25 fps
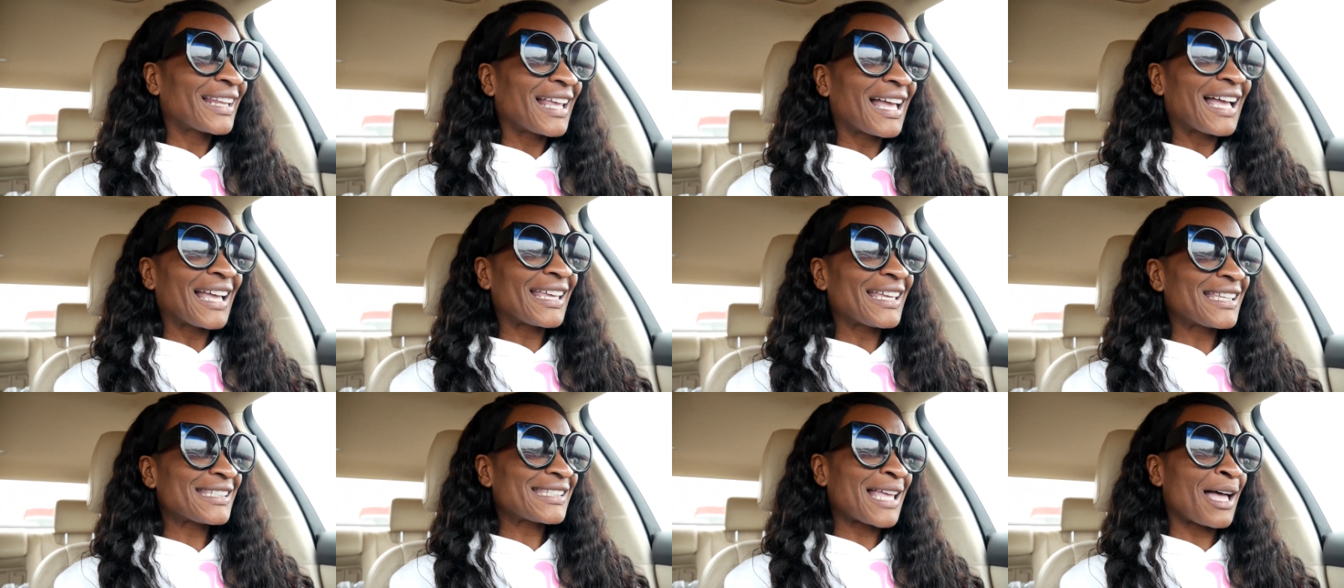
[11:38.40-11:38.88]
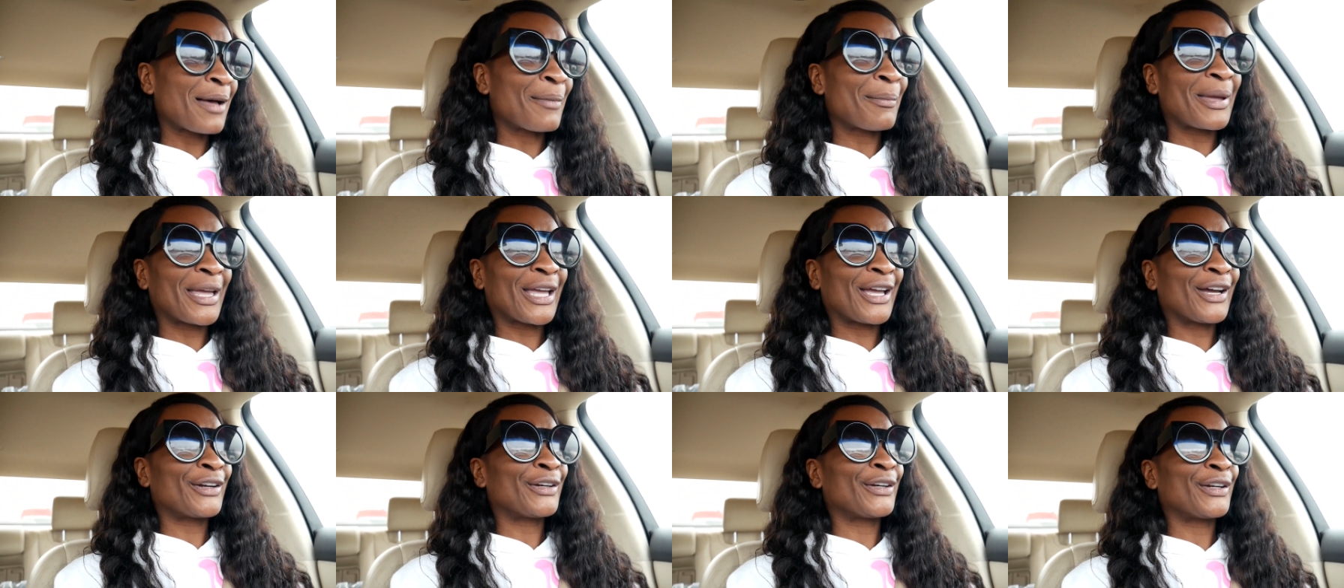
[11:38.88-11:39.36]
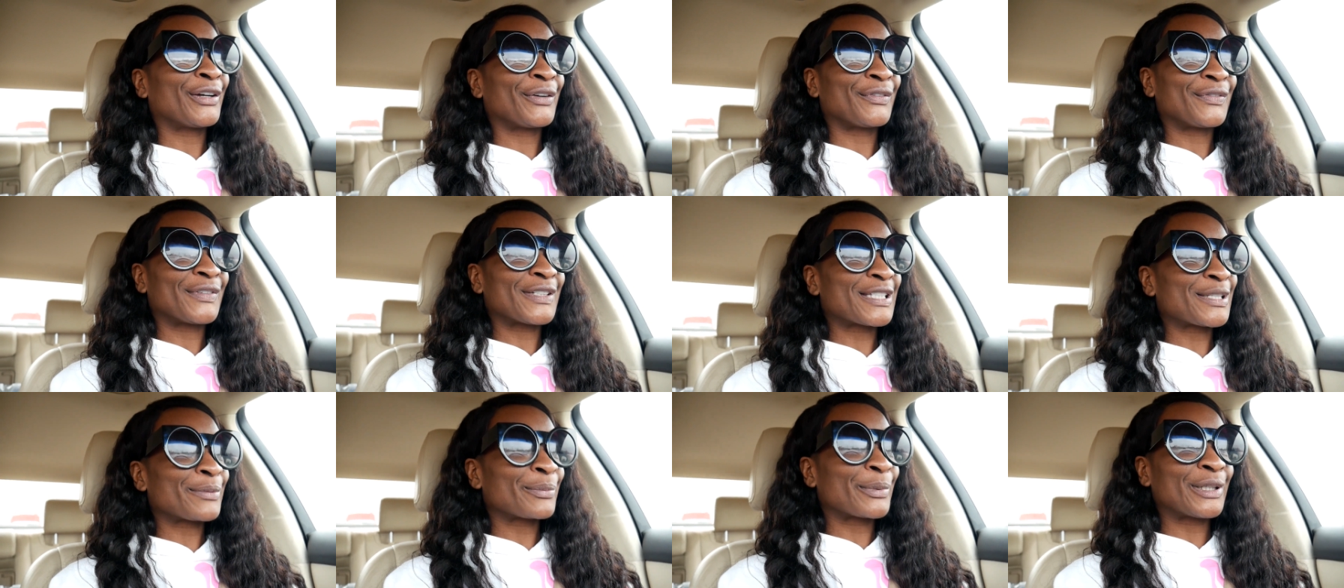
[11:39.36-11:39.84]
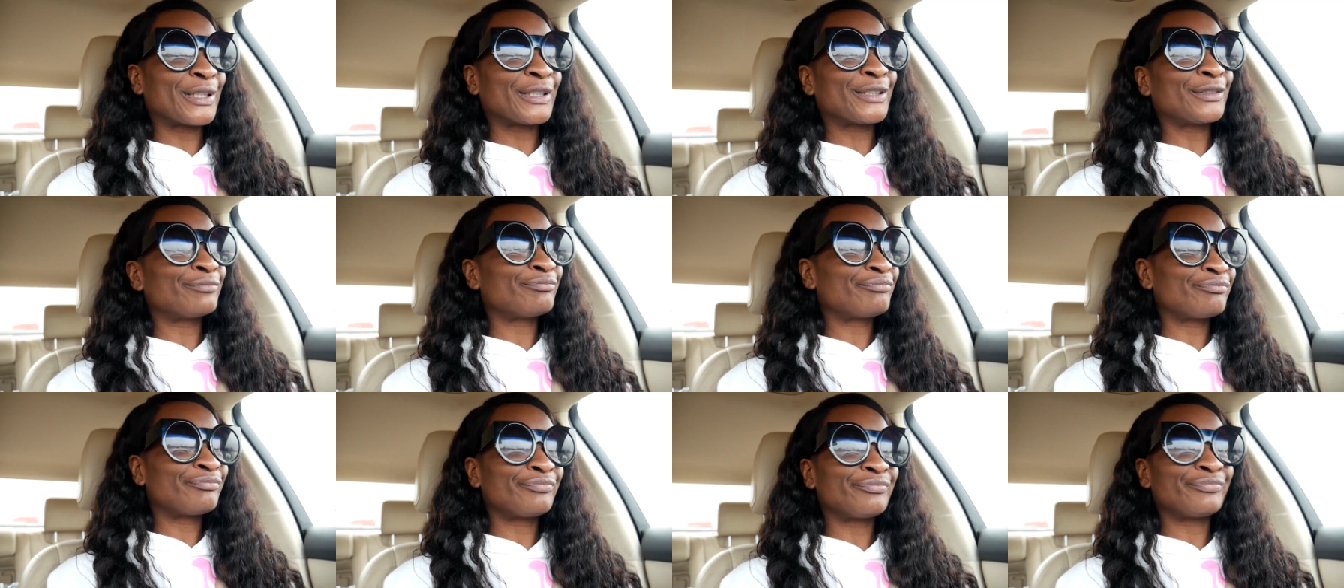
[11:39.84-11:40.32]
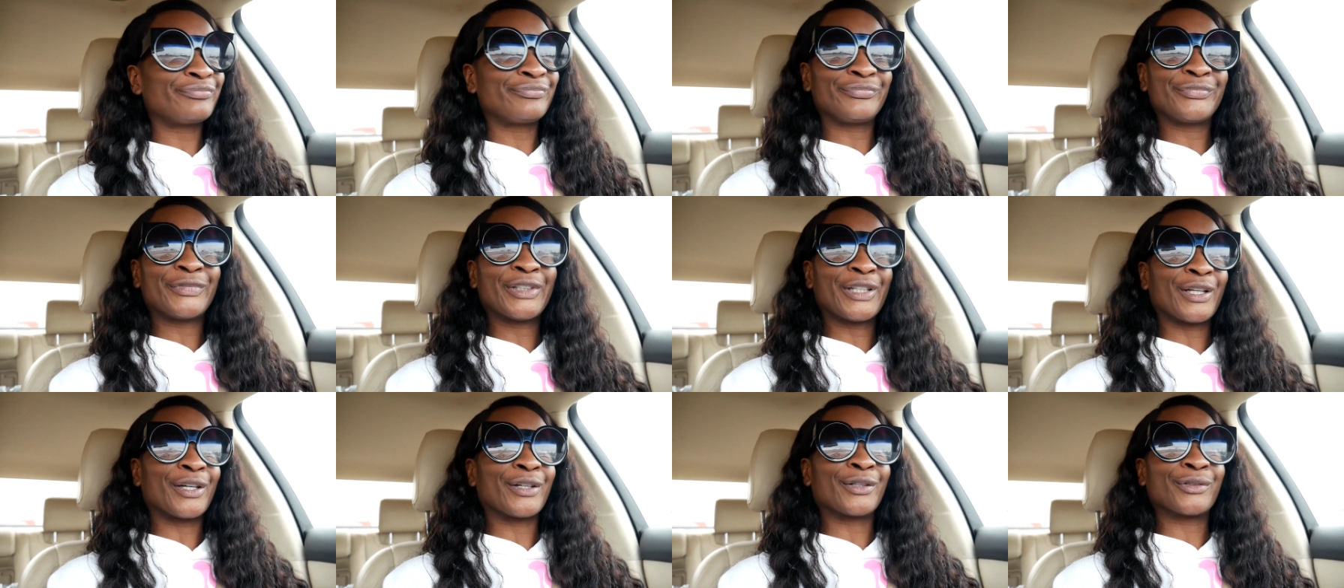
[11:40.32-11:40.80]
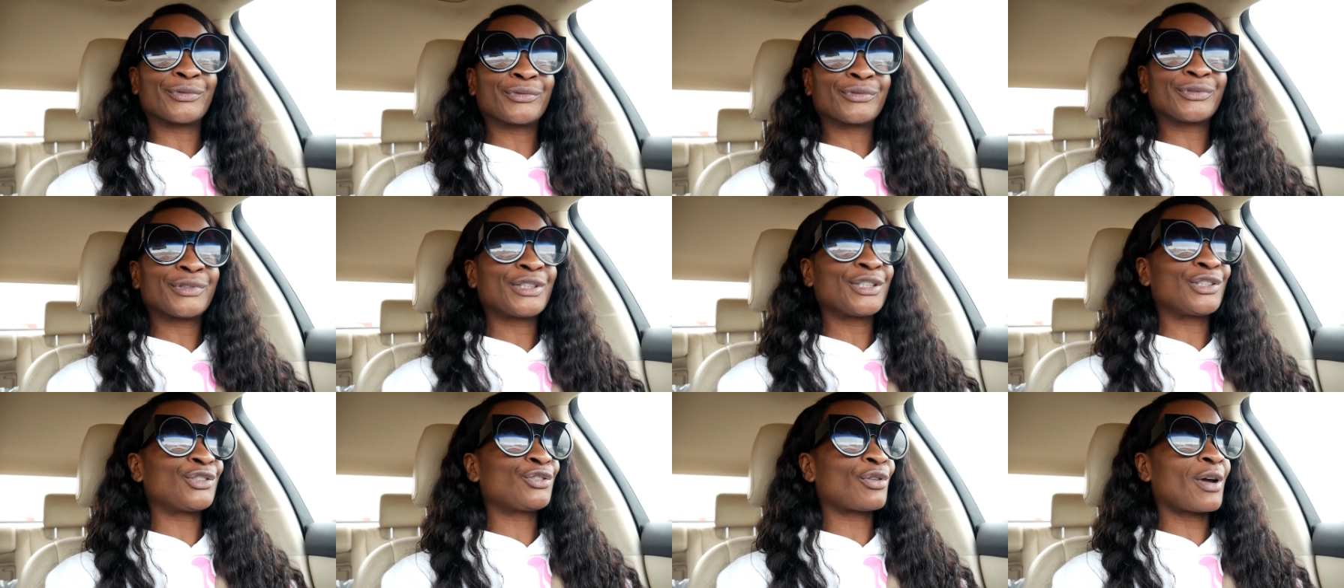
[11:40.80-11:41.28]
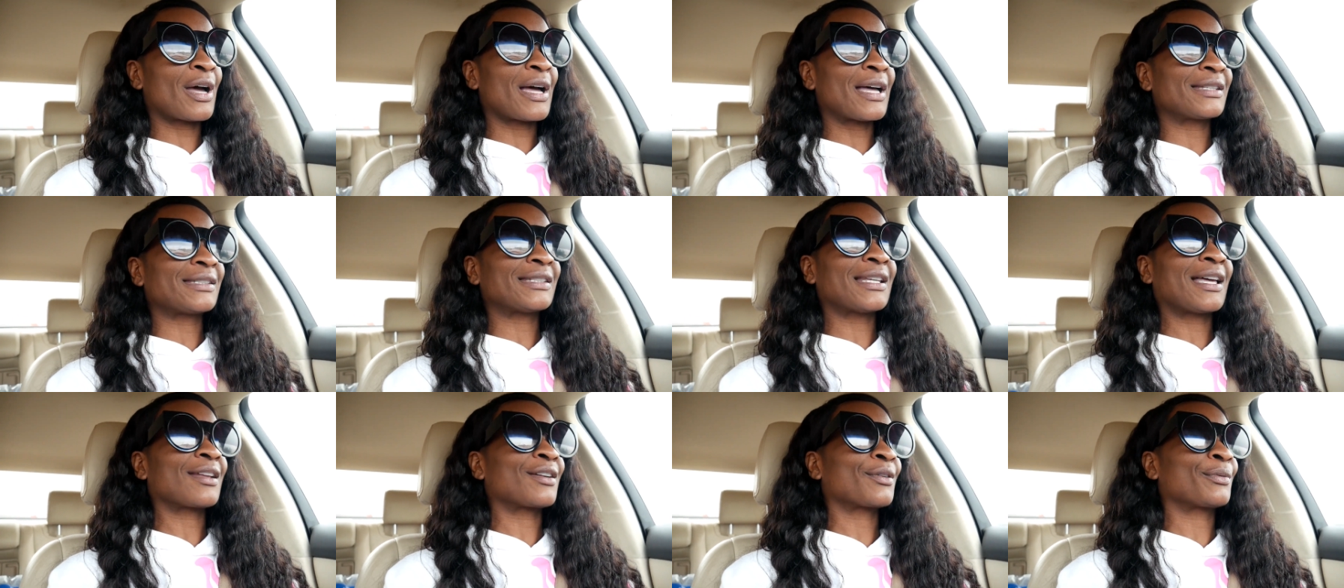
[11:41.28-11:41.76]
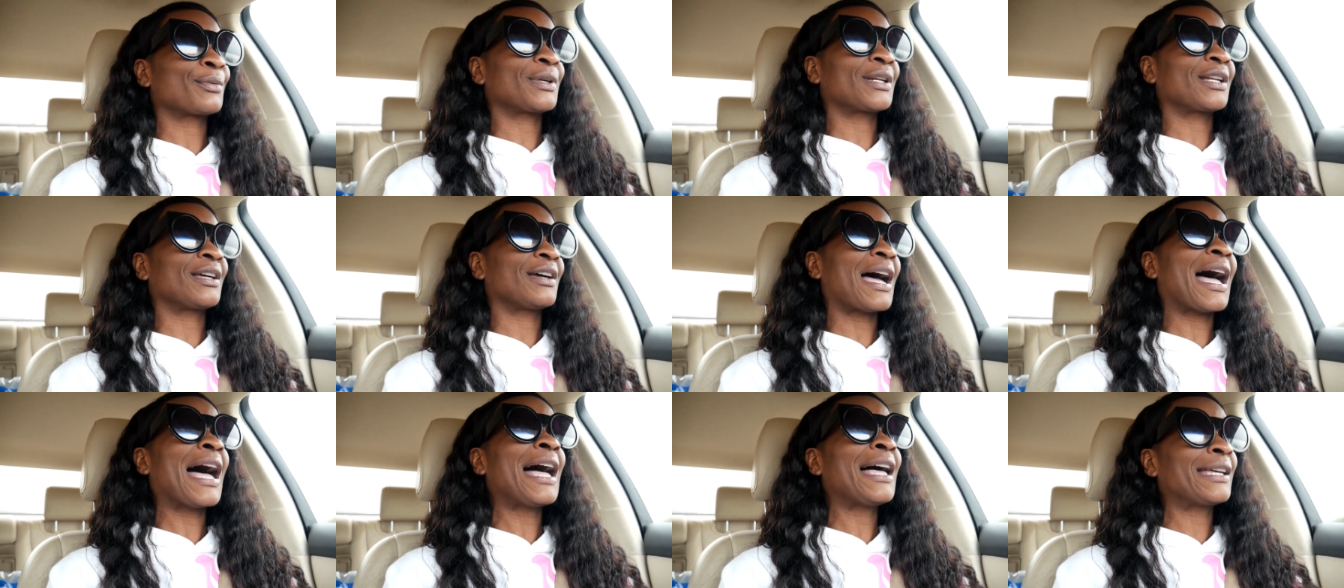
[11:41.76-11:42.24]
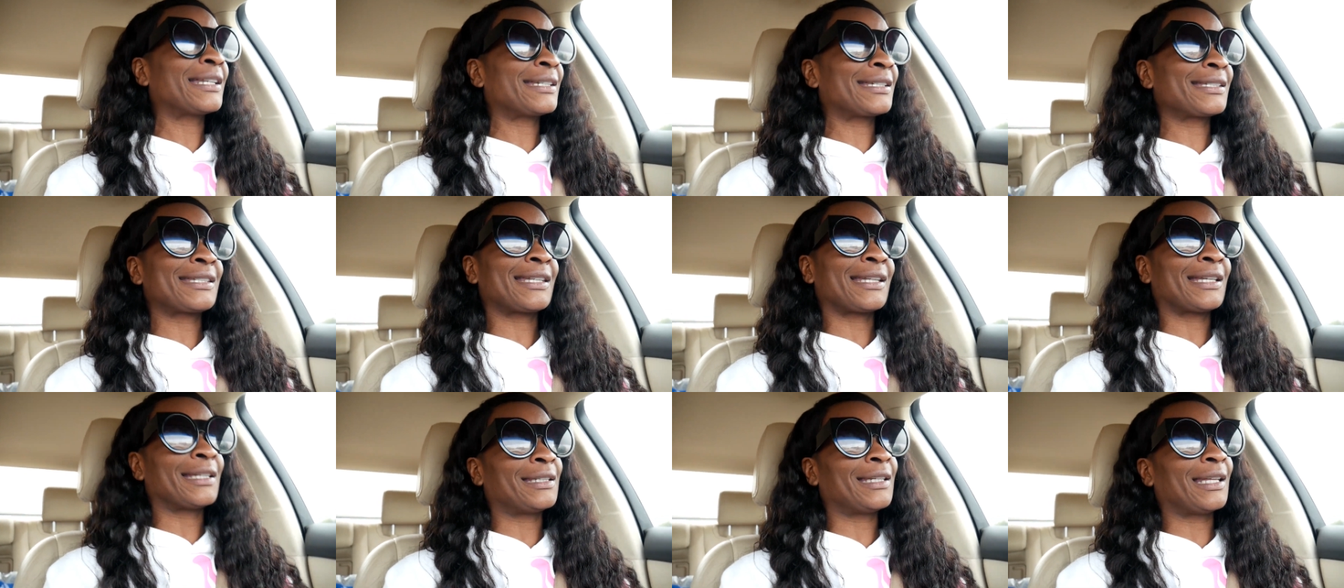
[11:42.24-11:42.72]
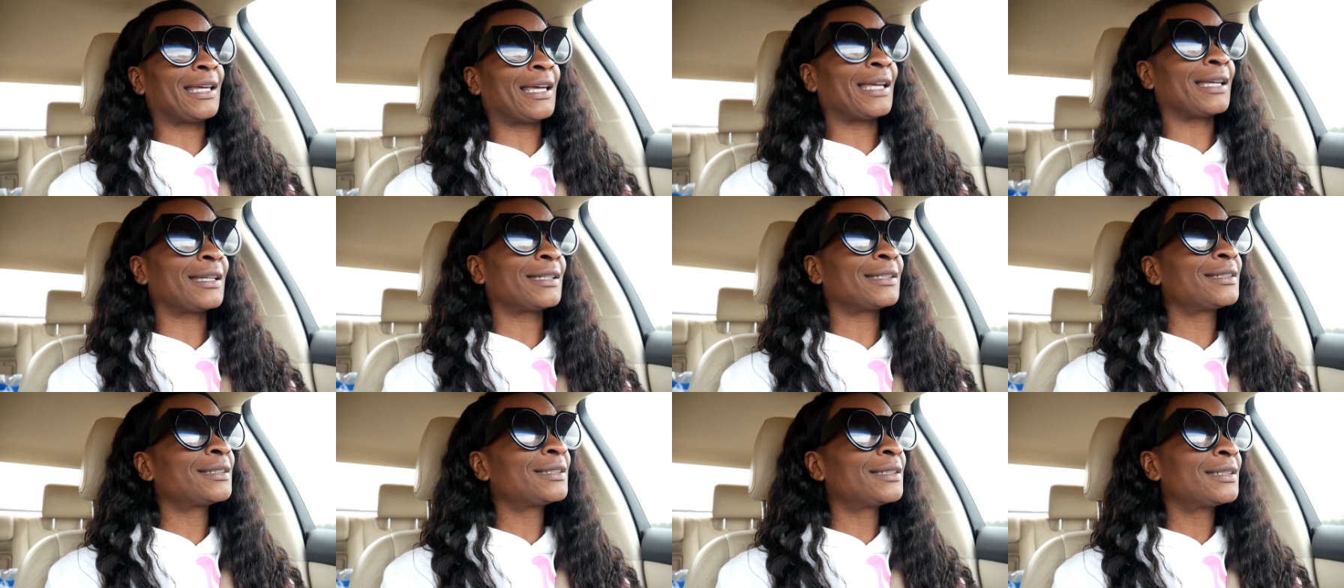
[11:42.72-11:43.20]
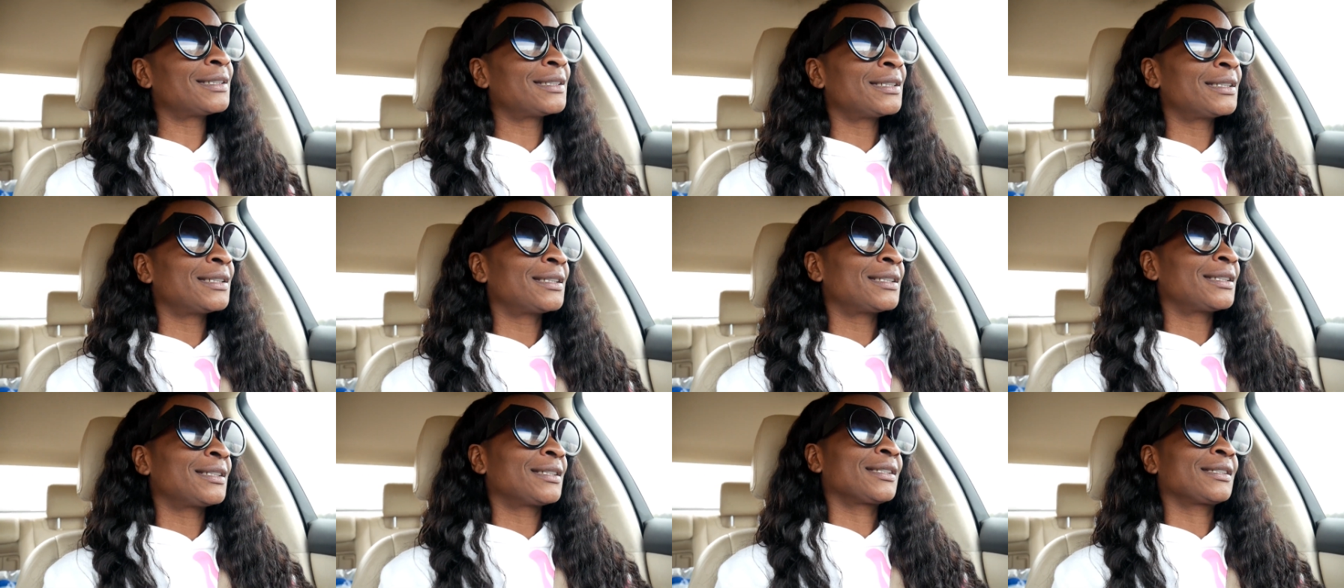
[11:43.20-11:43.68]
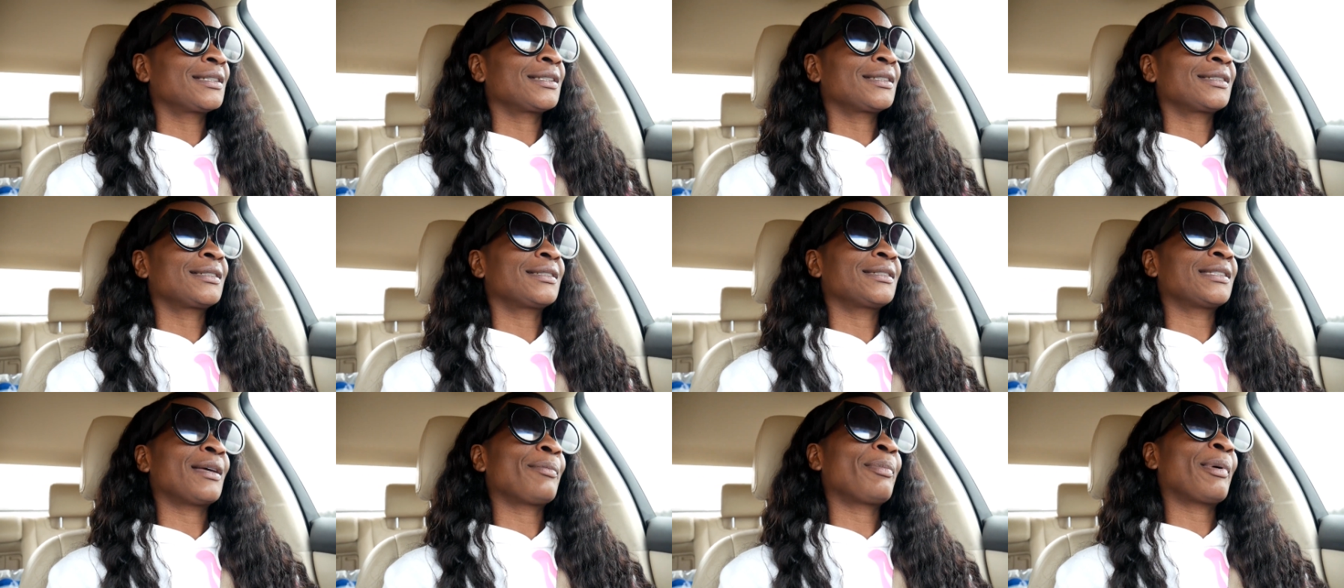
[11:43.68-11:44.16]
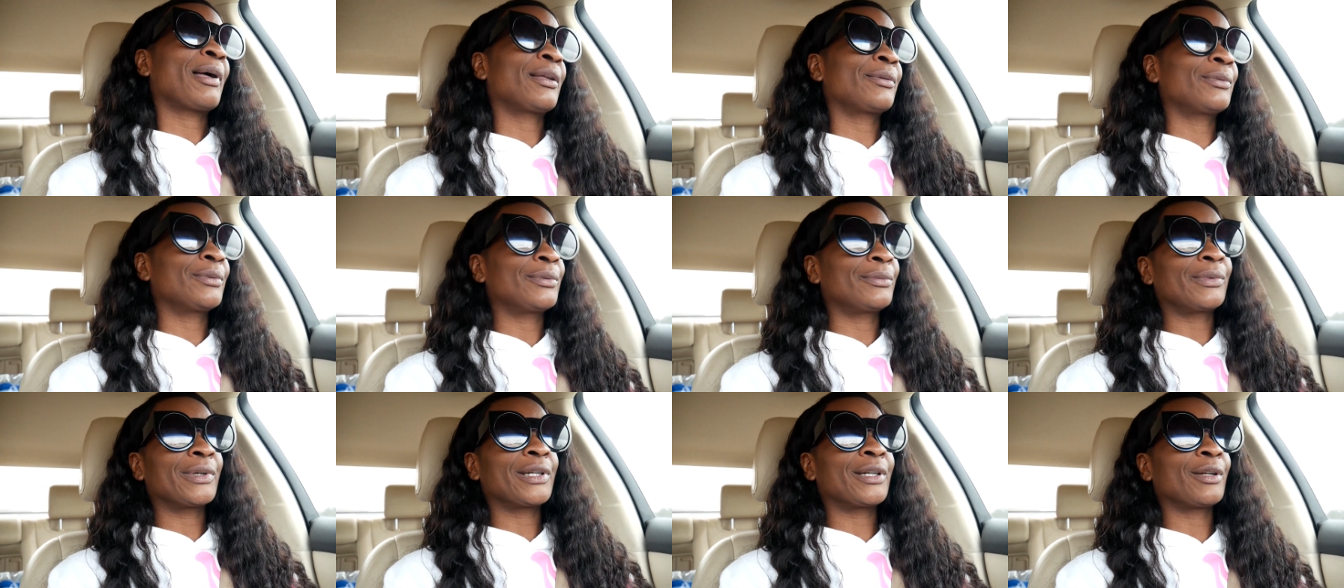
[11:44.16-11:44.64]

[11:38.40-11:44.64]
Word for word: I guess I'll make her nervous when, you know, she tries out or whatever. I understand that. Because I probably wouldn't